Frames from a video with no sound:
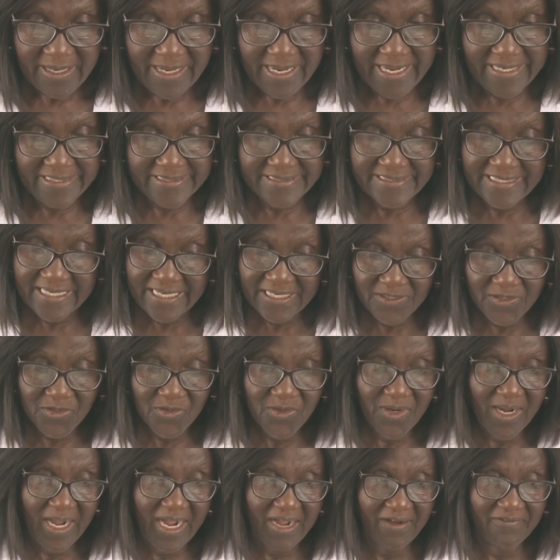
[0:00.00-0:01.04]
And then
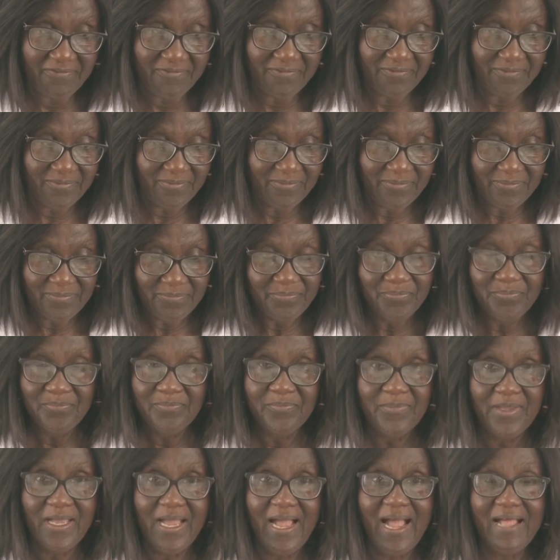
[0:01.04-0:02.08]
you have
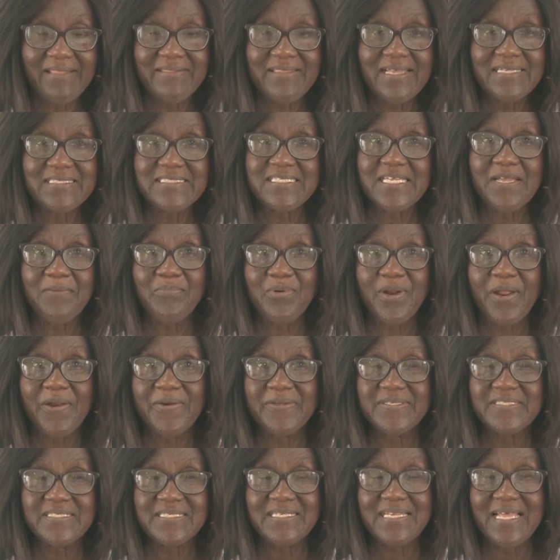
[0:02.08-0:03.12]
other
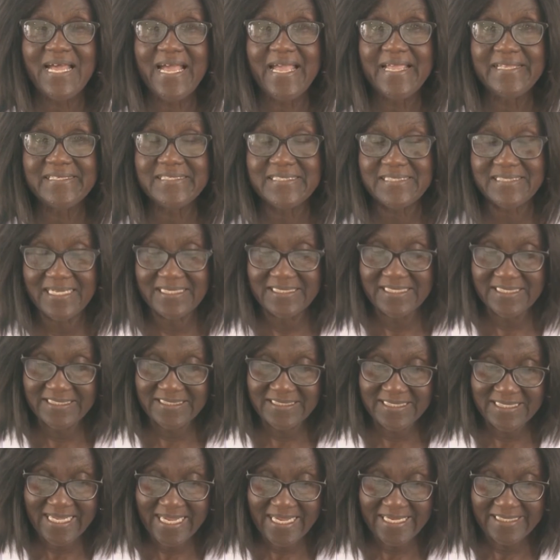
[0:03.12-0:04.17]
temporary slides that the
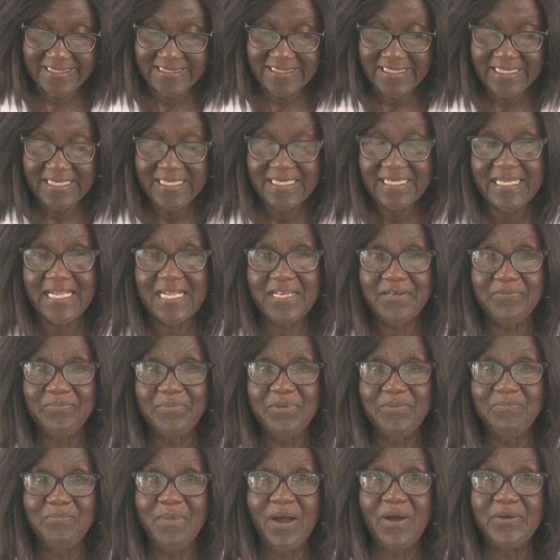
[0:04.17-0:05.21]
specimen can
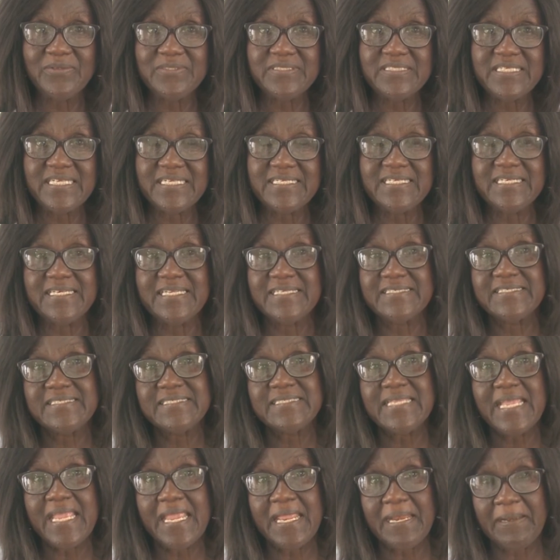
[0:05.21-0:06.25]
be mounted in a
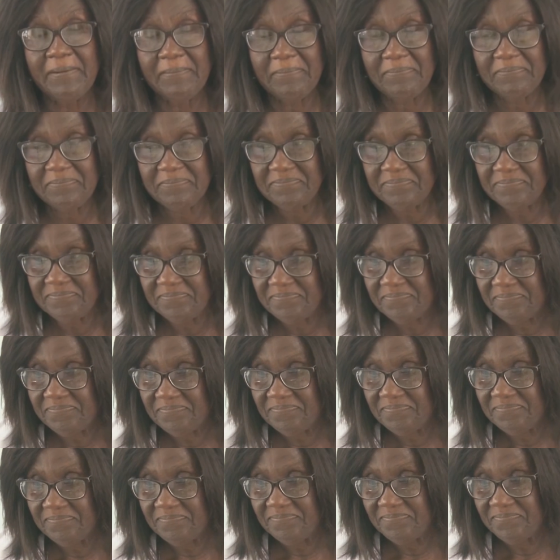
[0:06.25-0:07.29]
stain,
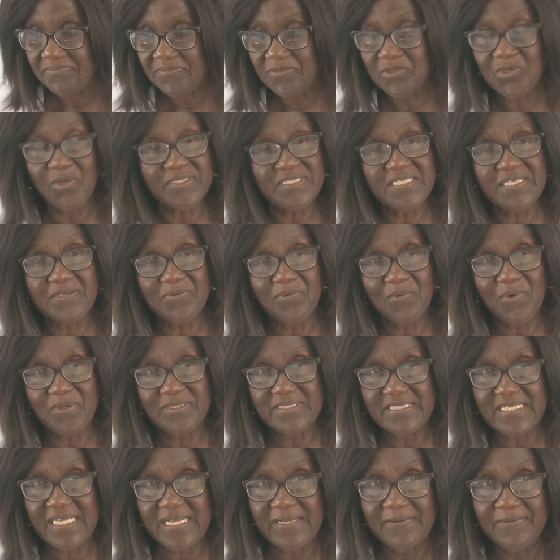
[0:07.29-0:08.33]
not in
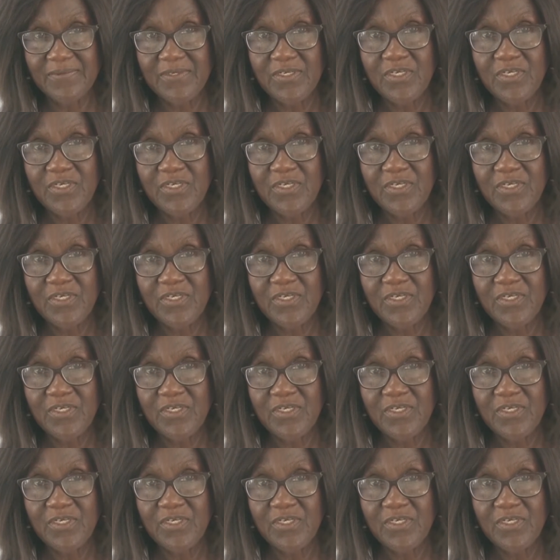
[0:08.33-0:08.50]
water.